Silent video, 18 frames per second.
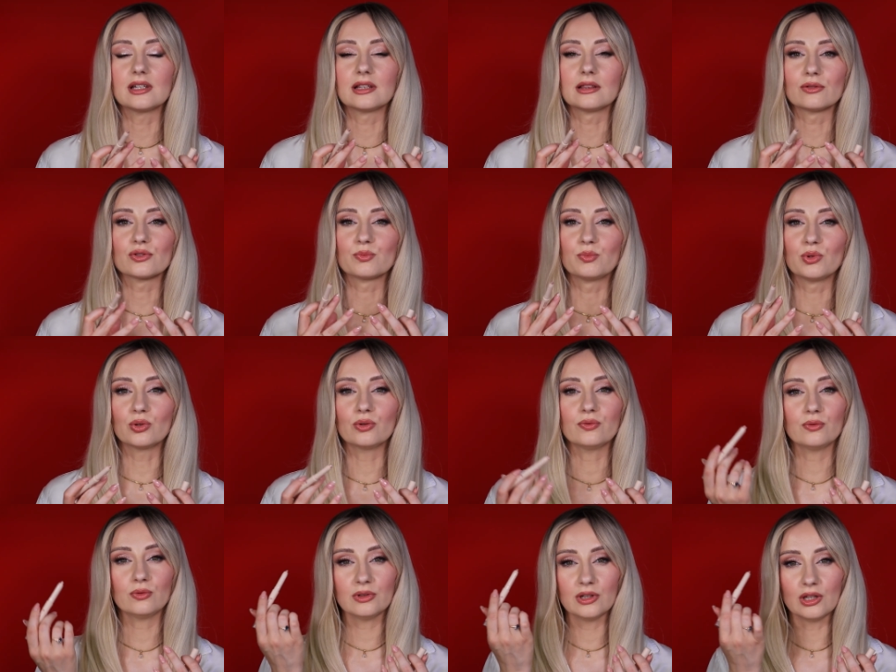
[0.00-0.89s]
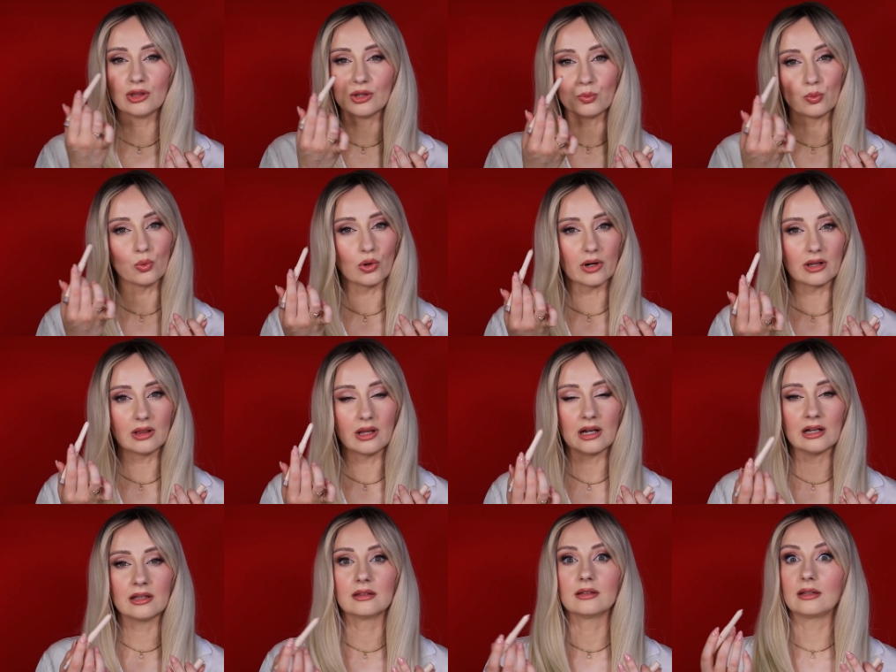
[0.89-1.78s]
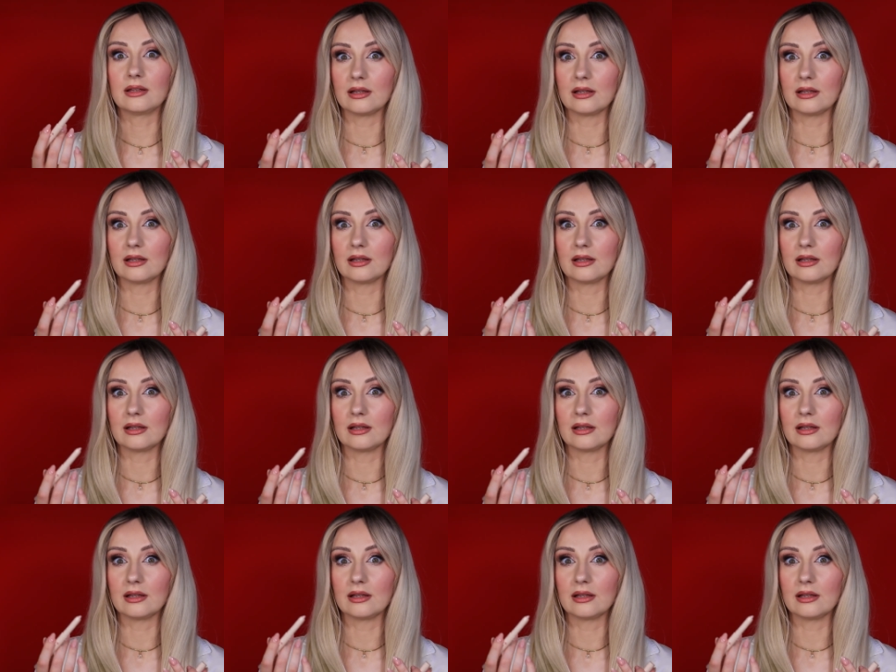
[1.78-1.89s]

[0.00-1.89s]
It looks beautiful in the waterline.